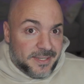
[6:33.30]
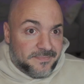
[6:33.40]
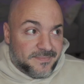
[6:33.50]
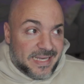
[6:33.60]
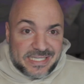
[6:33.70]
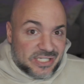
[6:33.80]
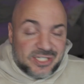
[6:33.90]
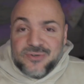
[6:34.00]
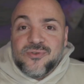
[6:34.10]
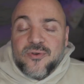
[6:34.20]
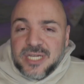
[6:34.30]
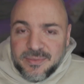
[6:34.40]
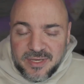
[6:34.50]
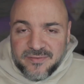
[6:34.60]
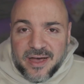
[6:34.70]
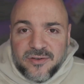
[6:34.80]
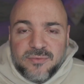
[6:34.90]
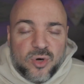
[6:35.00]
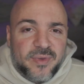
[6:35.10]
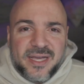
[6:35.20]
it's still going to be
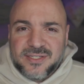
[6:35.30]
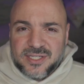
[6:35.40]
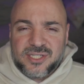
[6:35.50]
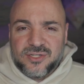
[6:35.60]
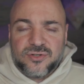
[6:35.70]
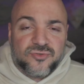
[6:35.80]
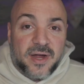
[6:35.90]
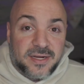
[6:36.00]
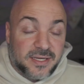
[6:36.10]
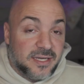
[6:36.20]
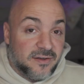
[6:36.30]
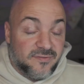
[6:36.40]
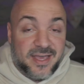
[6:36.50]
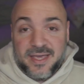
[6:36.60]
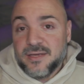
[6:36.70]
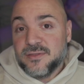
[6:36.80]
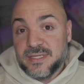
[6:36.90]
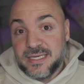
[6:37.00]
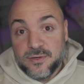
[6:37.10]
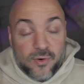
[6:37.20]
valuable because it's still trying to convey
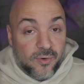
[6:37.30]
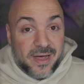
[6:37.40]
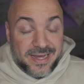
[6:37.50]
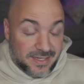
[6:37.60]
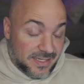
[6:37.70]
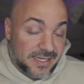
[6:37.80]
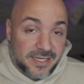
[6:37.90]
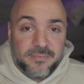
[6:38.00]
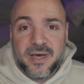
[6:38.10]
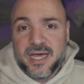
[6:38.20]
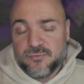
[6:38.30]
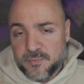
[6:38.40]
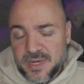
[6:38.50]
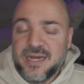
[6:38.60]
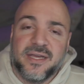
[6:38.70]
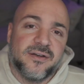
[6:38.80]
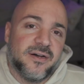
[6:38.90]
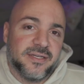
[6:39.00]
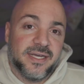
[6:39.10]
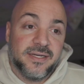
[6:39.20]
the whole idea behind repeating
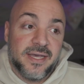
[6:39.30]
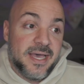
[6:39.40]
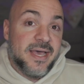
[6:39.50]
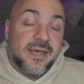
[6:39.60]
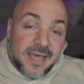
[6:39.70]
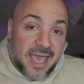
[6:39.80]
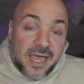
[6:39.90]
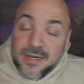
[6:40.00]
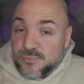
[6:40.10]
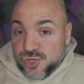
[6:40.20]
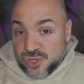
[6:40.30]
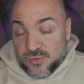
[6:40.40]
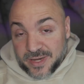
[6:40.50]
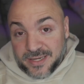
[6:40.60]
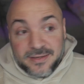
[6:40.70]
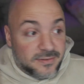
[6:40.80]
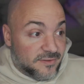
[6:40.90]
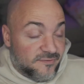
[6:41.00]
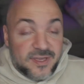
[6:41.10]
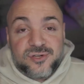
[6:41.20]
content. And I'm showing the
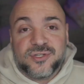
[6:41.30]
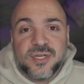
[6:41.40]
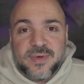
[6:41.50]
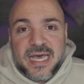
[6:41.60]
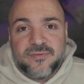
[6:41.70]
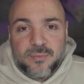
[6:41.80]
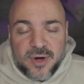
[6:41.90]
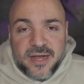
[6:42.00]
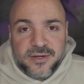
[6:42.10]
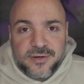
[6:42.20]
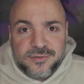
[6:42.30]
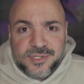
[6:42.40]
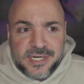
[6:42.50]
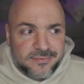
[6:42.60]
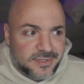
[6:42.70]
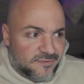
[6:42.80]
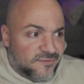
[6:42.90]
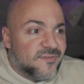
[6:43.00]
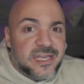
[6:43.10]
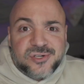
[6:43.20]
features that we have in BrandGhost. Now, the
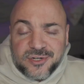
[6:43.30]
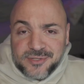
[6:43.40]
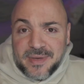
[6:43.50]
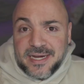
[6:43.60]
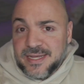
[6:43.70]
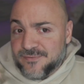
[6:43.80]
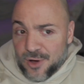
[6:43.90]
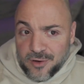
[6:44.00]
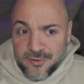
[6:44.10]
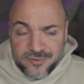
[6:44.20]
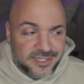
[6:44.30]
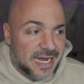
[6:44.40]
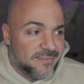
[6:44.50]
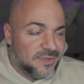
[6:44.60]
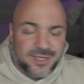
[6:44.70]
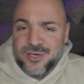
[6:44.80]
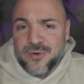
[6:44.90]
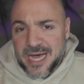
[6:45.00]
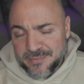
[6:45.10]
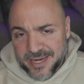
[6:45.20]
features might evolve over time. The
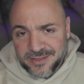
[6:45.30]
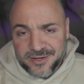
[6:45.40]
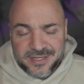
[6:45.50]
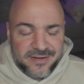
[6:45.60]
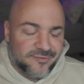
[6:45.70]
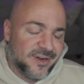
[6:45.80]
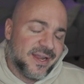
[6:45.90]
UI might look different.